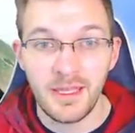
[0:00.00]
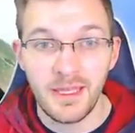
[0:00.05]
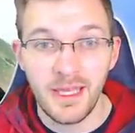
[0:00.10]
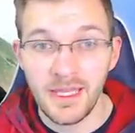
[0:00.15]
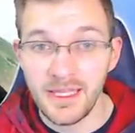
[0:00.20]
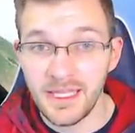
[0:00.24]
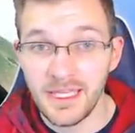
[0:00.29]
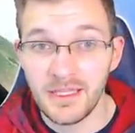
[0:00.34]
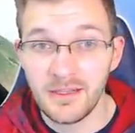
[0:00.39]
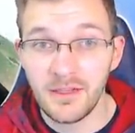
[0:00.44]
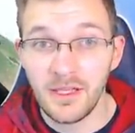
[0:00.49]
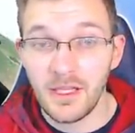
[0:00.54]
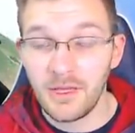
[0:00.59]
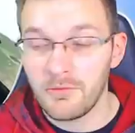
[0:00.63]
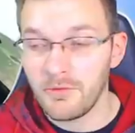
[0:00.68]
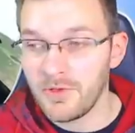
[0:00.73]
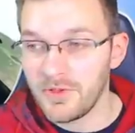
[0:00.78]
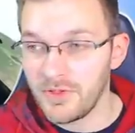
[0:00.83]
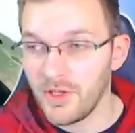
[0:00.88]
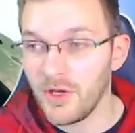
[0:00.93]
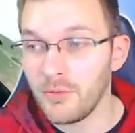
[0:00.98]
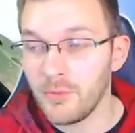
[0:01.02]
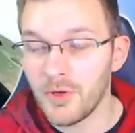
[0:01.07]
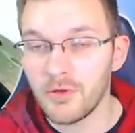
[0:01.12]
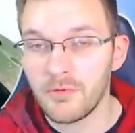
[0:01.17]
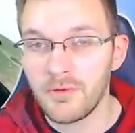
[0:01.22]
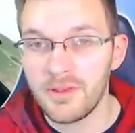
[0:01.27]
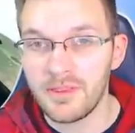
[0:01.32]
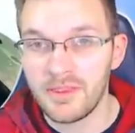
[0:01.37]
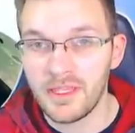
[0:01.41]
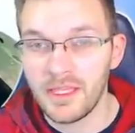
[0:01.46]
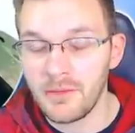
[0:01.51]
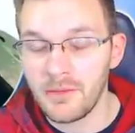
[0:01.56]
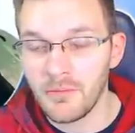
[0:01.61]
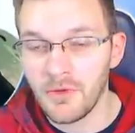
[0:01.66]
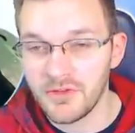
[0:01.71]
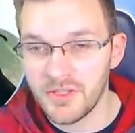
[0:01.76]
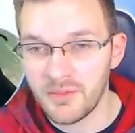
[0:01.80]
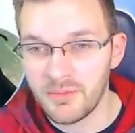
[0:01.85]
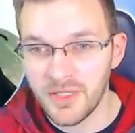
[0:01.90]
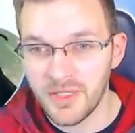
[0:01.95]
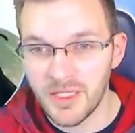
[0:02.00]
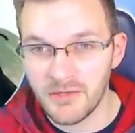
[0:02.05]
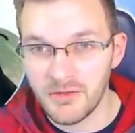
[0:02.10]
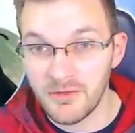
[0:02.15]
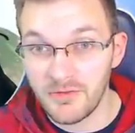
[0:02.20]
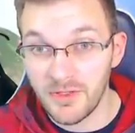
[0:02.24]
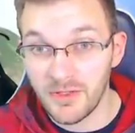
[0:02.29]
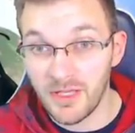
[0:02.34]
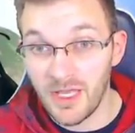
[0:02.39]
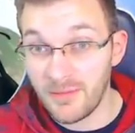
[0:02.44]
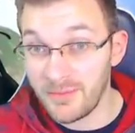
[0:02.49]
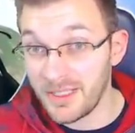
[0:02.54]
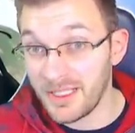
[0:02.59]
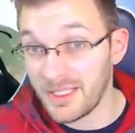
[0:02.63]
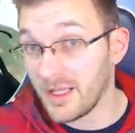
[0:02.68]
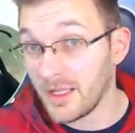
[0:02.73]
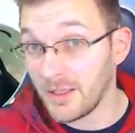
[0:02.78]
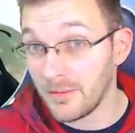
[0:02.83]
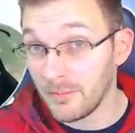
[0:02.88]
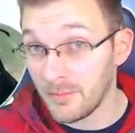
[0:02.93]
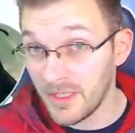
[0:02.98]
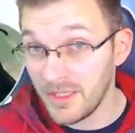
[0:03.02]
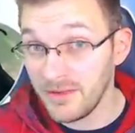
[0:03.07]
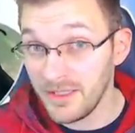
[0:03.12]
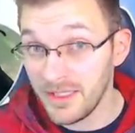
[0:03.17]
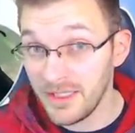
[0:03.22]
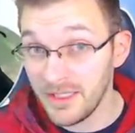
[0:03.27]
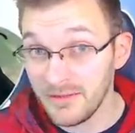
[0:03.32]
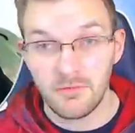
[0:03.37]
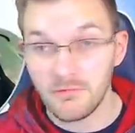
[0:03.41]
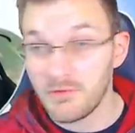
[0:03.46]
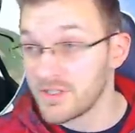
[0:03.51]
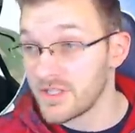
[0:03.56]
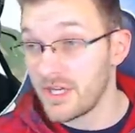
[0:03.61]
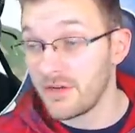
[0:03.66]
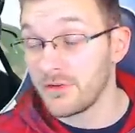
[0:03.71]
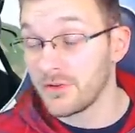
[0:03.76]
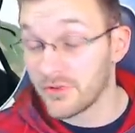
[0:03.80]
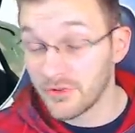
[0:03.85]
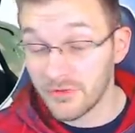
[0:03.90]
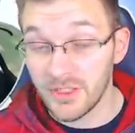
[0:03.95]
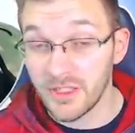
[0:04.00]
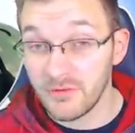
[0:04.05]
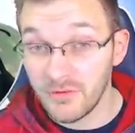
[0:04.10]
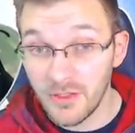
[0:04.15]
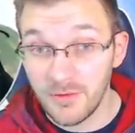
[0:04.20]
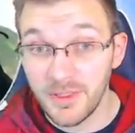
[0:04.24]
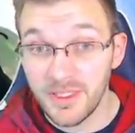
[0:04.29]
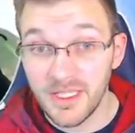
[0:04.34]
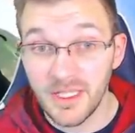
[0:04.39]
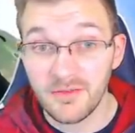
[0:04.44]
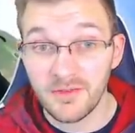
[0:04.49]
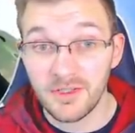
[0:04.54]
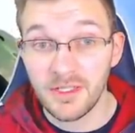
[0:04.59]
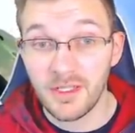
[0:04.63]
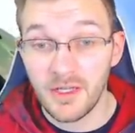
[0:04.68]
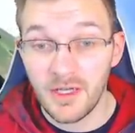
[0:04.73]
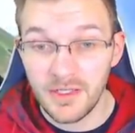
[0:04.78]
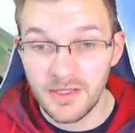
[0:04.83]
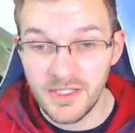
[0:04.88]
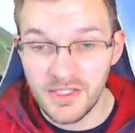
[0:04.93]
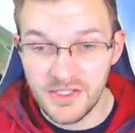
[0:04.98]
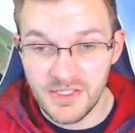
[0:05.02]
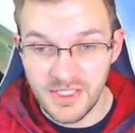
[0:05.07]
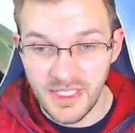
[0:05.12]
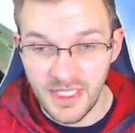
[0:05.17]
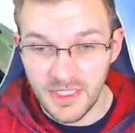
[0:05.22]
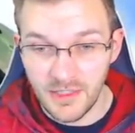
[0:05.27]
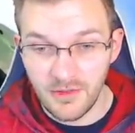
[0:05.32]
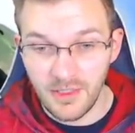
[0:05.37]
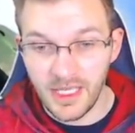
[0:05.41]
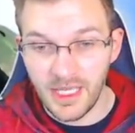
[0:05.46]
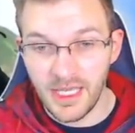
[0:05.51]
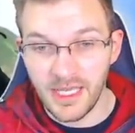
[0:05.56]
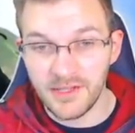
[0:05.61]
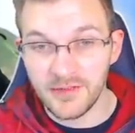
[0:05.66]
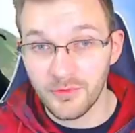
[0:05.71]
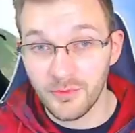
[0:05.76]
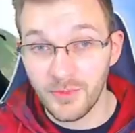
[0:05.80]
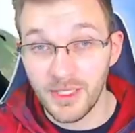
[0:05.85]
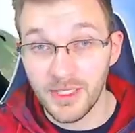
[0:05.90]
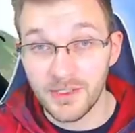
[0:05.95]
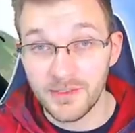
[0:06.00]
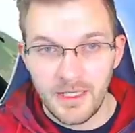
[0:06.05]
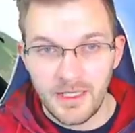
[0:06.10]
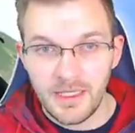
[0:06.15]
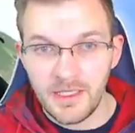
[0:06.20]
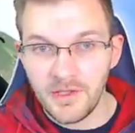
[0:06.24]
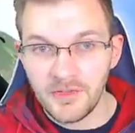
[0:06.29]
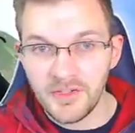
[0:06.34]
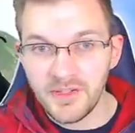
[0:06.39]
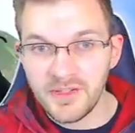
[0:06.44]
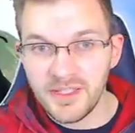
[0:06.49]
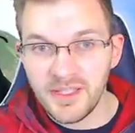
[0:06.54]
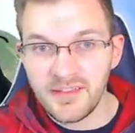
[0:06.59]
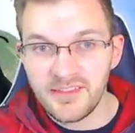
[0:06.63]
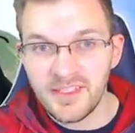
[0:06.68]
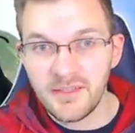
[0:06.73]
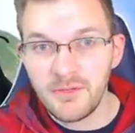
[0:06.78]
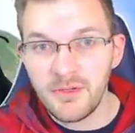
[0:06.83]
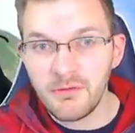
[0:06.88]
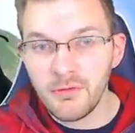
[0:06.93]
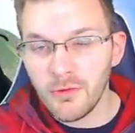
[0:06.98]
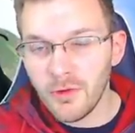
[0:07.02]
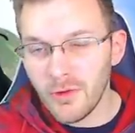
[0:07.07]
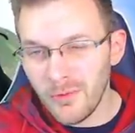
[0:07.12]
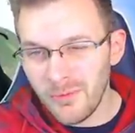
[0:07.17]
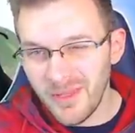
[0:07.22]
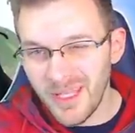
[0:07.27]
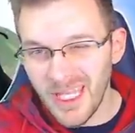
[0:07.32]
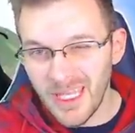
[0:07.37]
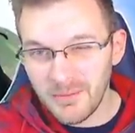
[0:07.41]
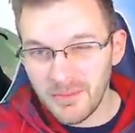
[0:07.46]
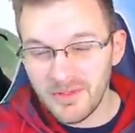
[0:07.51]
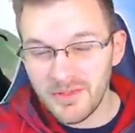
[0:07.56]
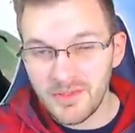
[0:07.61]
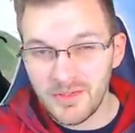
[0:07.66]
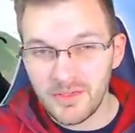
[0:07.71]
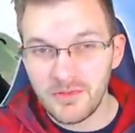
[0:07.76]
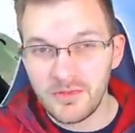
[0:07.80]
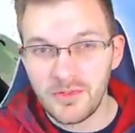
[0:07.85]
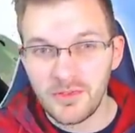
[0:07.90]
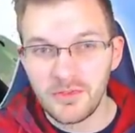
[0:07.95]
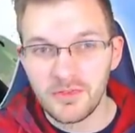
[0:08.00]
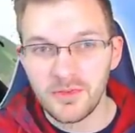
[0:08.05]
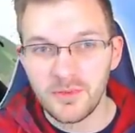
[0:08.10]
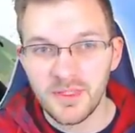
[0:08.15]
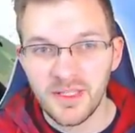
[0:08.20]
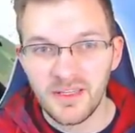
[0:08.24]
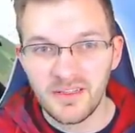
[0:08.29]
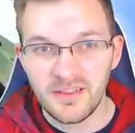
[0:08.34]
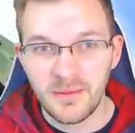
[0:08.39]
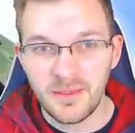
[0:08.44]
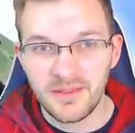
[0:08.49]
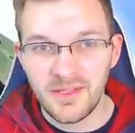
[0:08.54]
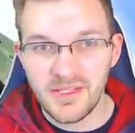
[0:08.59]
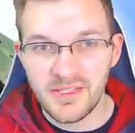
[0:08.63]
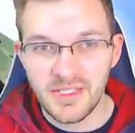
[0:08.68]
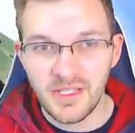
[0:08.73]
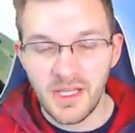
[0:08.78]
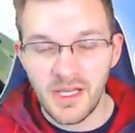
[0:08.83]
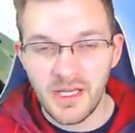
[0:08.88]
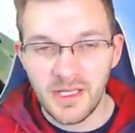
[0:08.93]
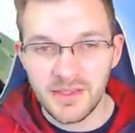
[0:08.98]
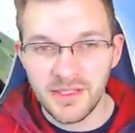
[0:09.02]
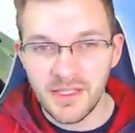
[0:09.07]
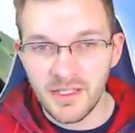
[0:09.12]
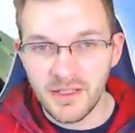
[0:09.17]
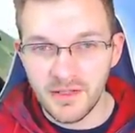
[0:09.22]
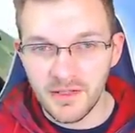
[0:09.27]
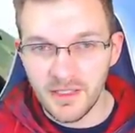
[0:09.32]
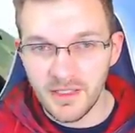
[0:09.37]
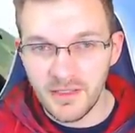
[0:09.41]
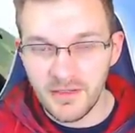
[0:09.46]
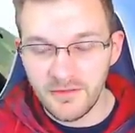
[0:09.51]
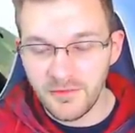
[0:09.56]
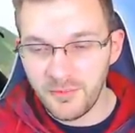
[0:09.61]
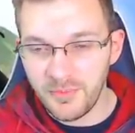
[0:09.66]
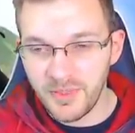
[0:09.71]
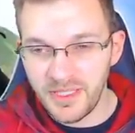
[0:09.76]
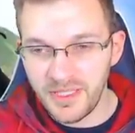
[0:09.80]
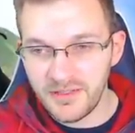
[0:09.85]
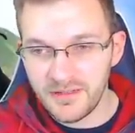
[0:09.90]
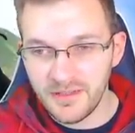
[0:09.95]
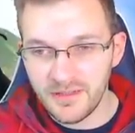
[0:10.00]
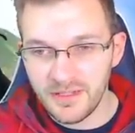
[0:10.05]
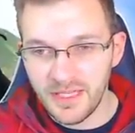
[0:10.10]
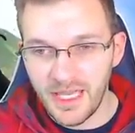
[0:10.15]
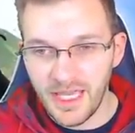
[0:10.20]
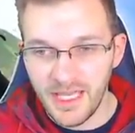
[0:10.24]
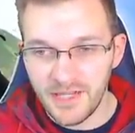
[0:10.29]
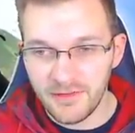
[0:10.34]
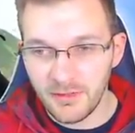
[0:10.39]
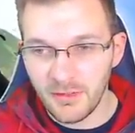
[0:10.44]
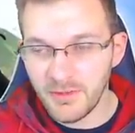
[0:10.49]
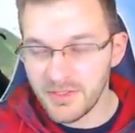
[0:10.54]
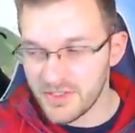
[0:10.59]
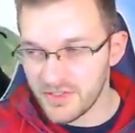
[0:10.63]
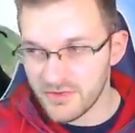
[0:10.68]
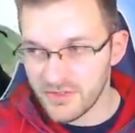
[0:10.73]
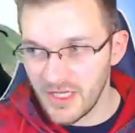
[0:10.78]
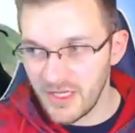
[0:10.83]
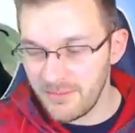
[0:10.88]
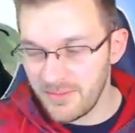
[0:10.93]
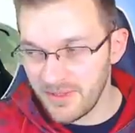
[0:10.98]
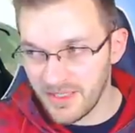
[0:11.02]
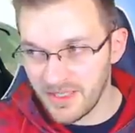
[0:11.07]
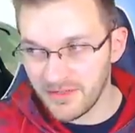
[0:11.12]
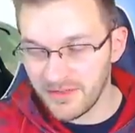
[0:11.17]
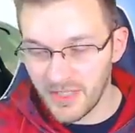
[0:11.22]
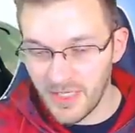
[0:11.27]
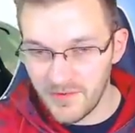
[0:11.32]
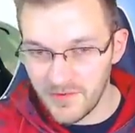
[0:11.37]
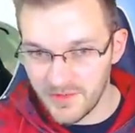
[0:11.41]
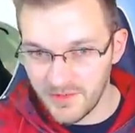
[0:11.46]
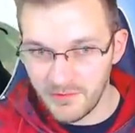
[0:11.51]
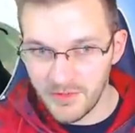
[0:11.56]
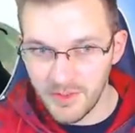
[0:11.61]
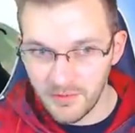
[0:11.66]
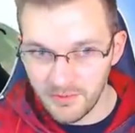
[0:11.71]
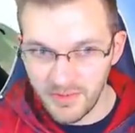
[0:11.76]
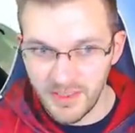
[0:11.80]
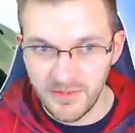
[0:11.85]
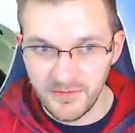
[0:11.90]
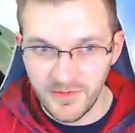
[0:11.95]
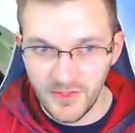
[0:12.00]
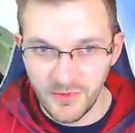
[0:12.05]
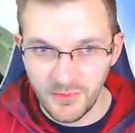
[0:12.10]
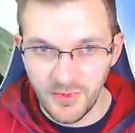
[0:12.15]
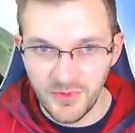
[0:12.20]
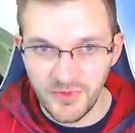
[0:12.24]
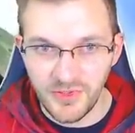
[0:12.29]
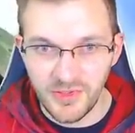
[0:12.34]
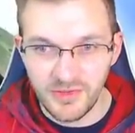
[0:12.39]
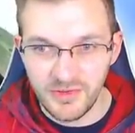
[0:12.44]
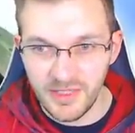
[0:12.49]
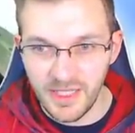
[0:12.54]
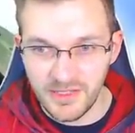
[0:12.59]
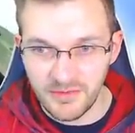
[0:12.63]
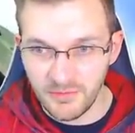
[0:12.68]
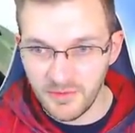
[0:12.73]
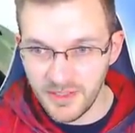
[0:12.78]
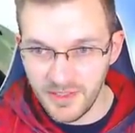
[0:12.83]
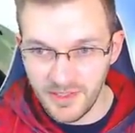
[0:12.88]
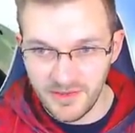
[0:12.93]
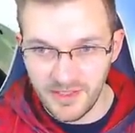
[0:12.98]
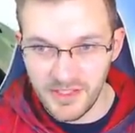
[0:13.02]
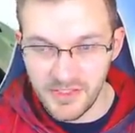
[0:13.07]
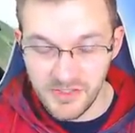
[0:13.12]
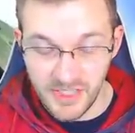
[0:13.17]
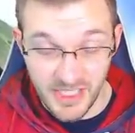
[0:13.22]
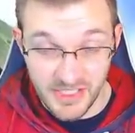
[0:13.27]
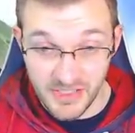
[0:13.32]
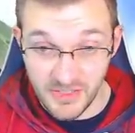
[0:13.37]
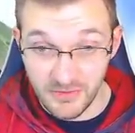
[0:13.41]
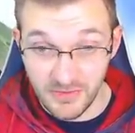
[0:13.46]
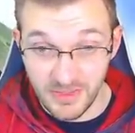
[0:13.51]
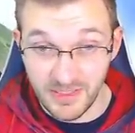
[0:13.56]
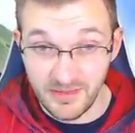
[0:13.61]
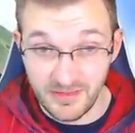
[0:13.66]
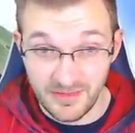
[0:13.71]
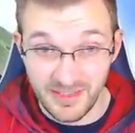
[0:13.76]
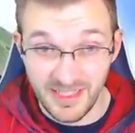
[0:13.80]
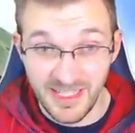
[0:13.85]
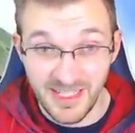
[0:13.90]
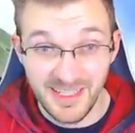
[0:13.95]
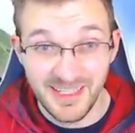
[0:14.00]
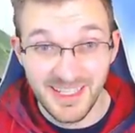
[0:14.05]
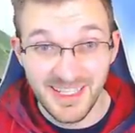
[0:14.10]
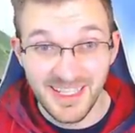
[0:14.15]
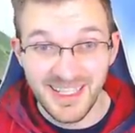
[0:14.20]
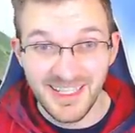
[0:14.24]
Again, we'll know more with the multiplayer reveal happening on Monday, which I certainly will be covering on this channel as well. And it also does seem we will be able to do some customization on the glove pieces as well, which is great because obviously when you're playing first person, that's one of the things you actually really see.